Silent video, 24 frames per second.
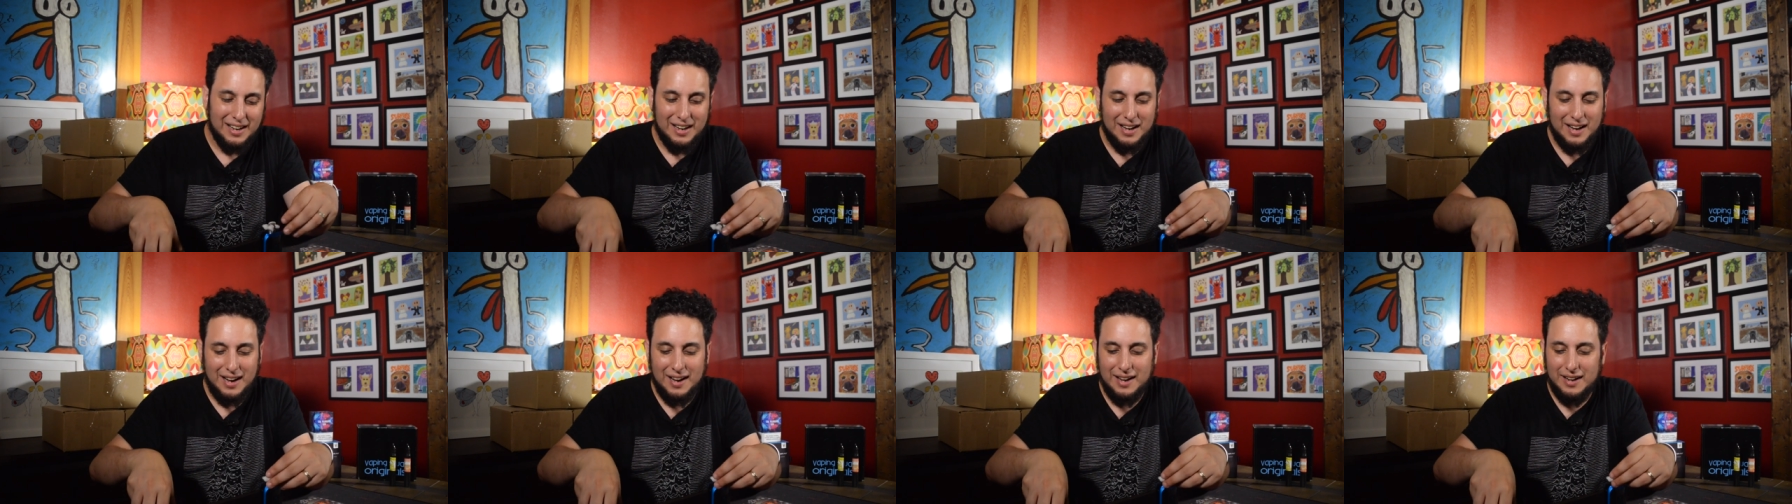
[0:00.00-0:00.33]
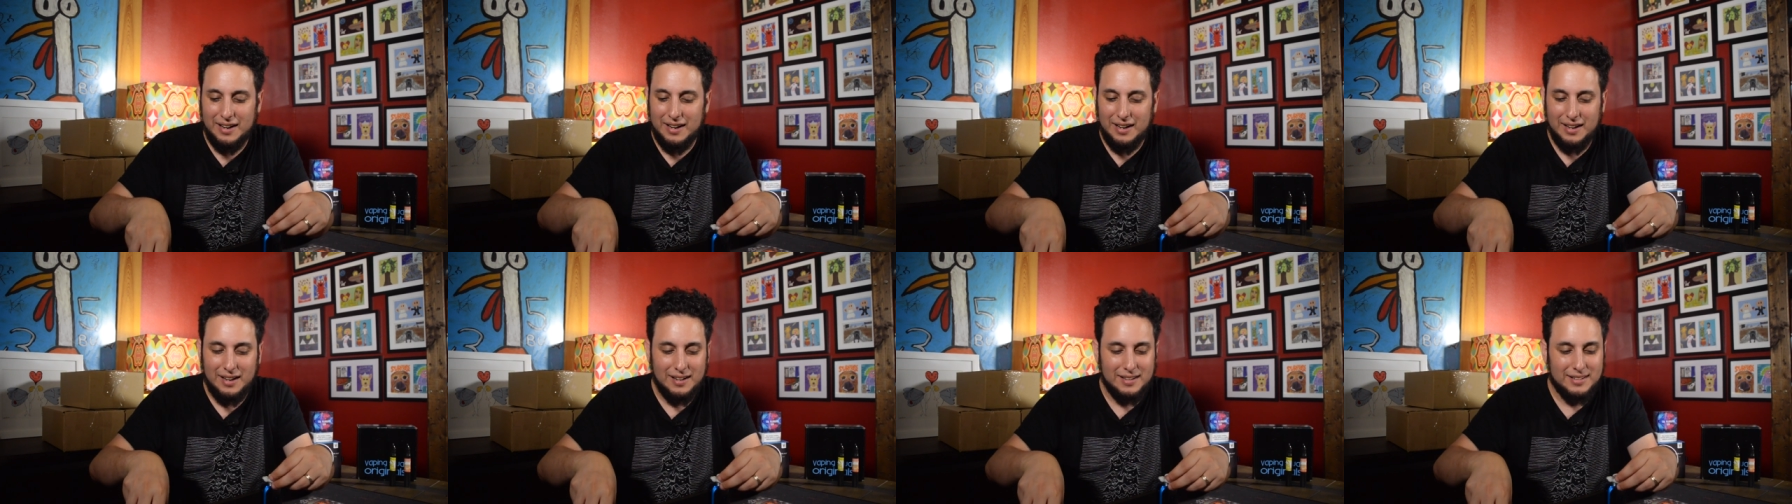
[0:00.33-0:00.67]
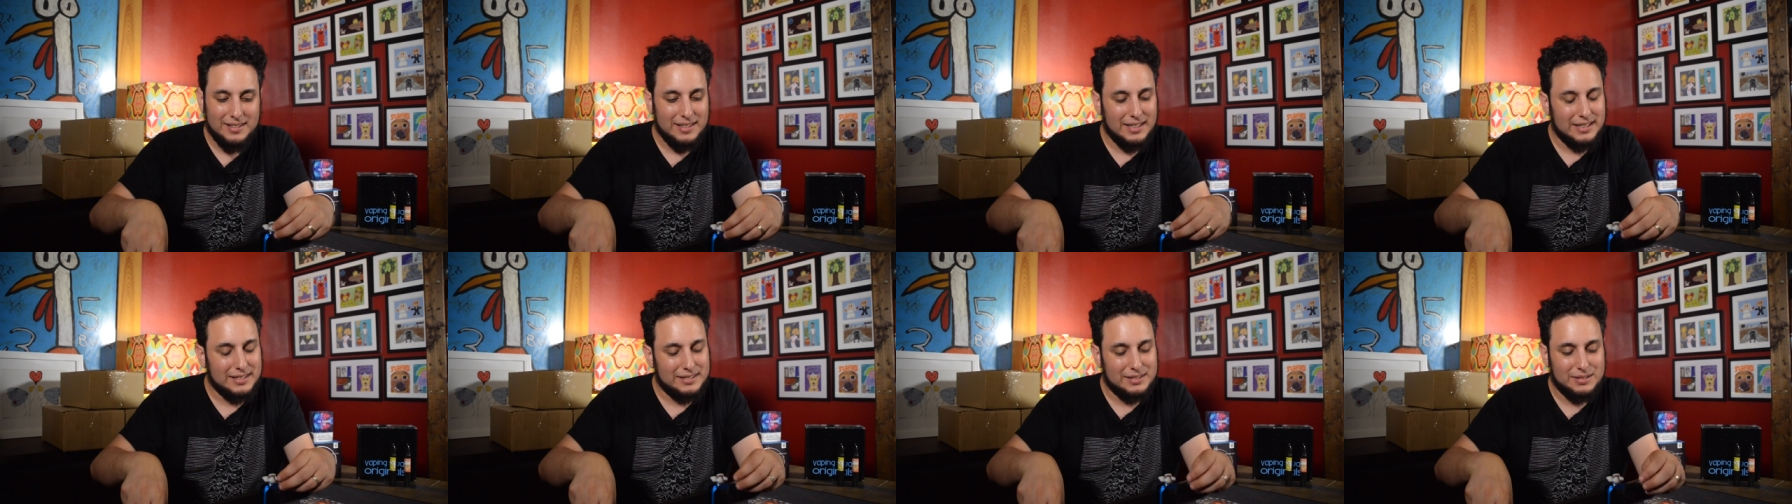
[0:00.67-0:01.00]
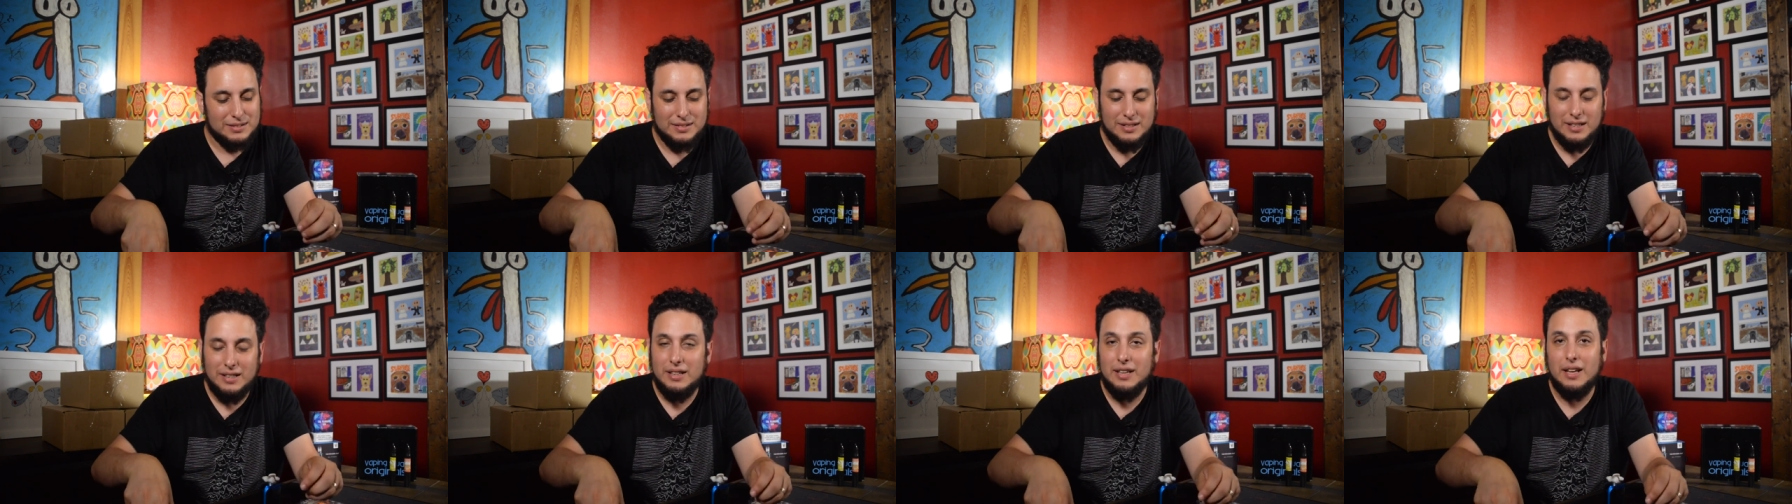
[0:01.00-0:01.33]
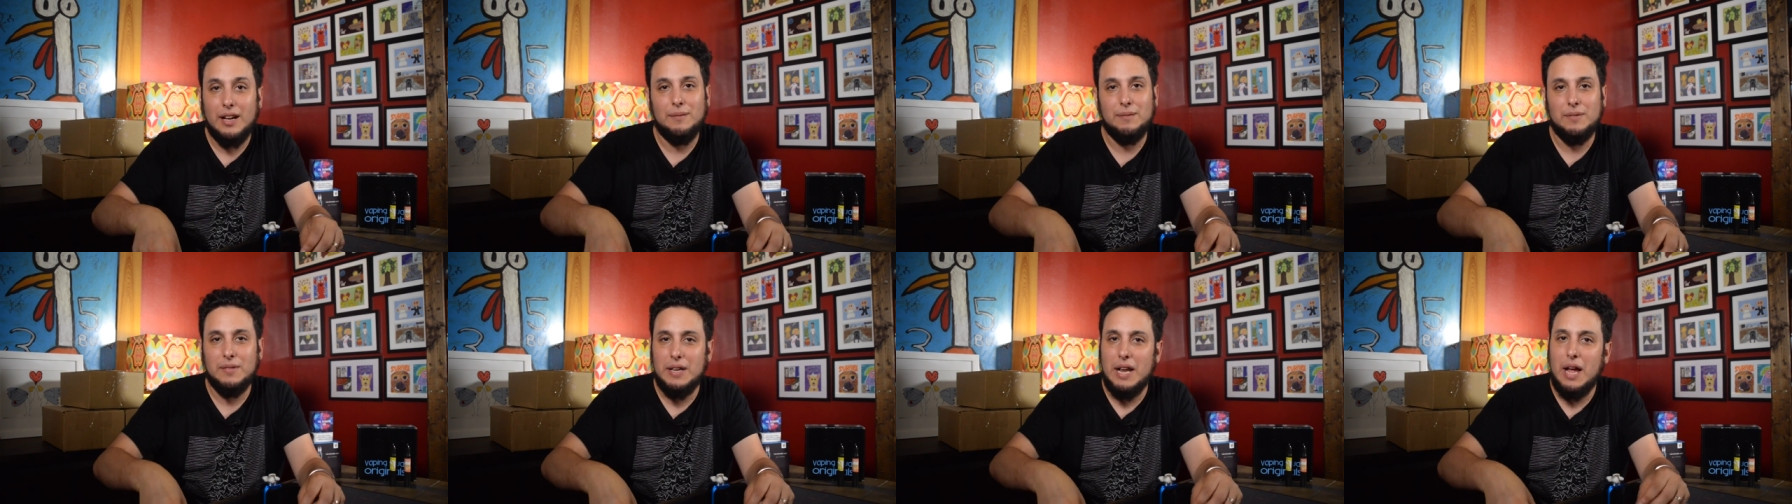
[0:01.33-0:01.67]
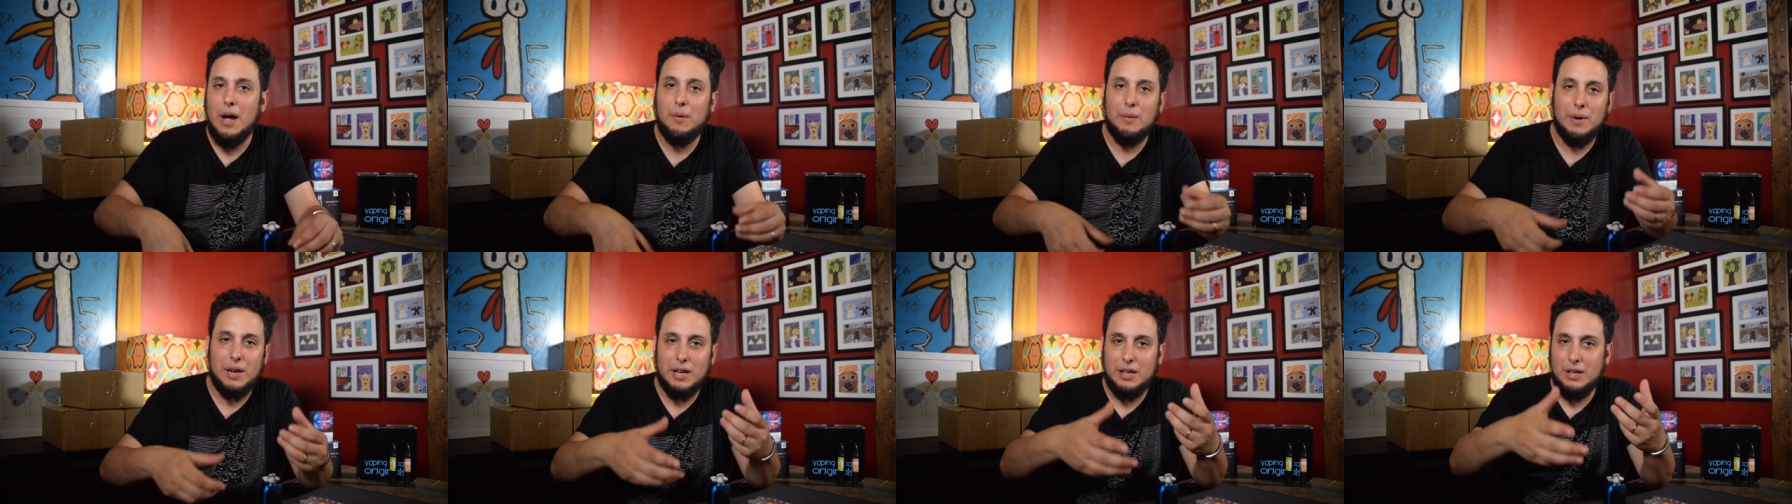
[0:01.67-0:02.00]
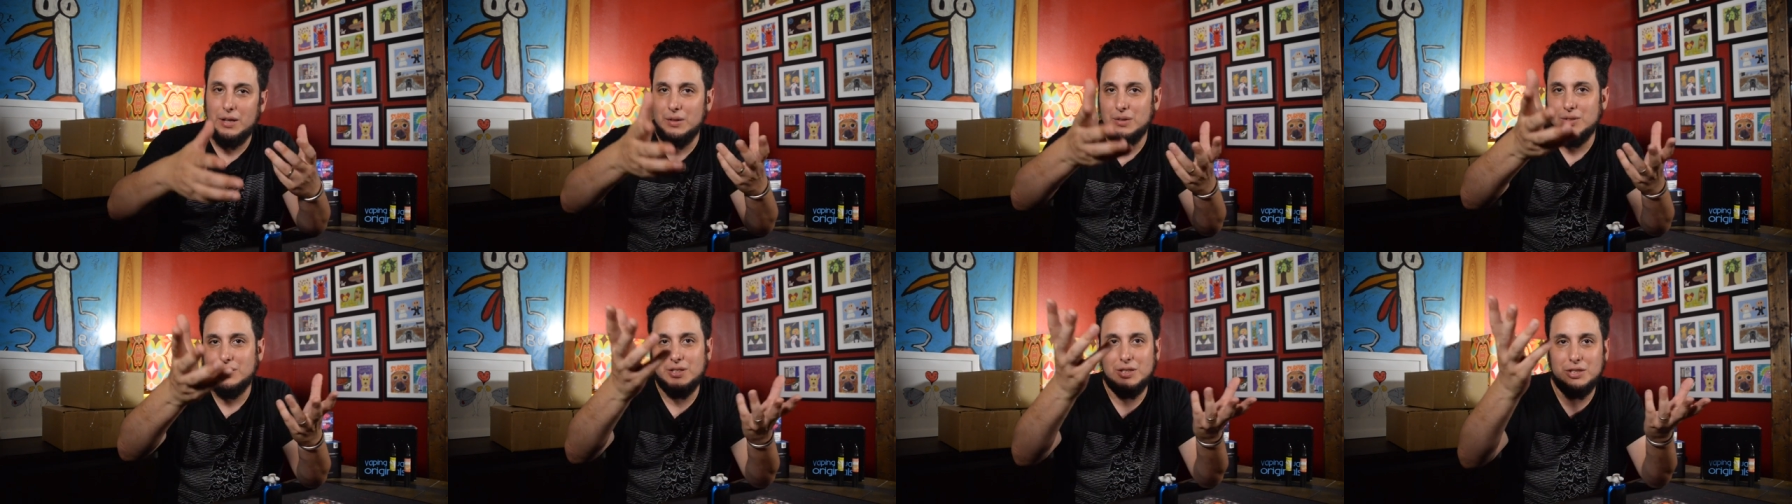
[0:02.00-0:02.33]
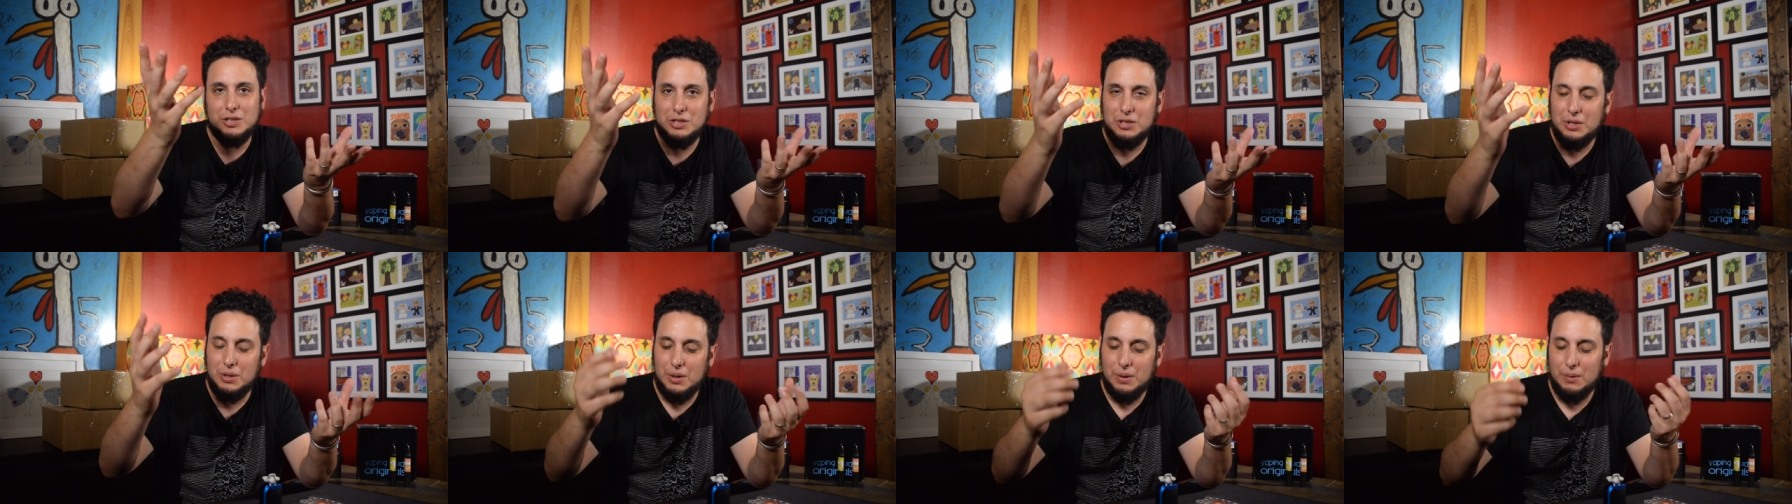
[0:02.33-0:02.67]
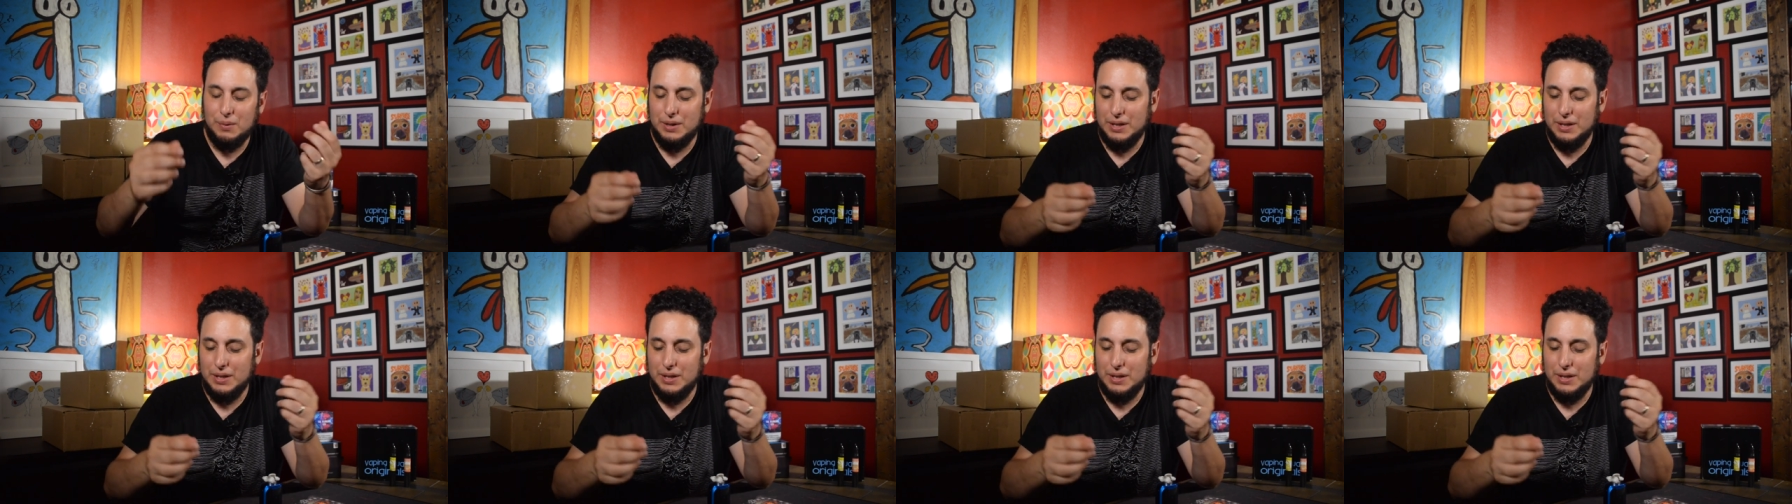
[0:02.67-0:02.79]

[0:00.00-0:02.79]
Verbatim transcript: I that's I'm now getting used to shooting